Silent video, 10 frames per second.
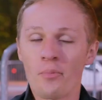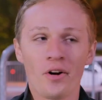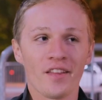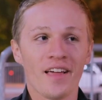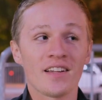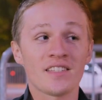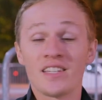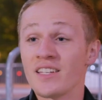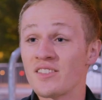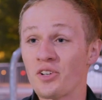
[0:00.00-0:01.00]
A part of that is
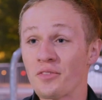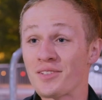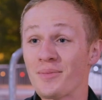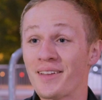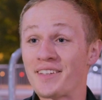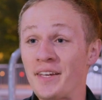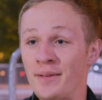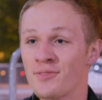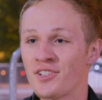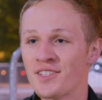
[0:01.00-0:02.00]
he gets nervous about the
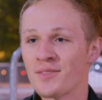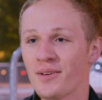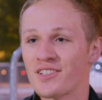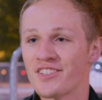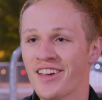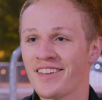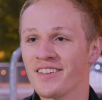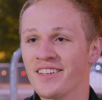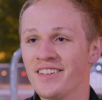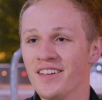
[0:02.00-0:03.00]
games just as much as I
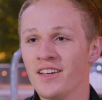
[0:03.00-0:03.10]
did.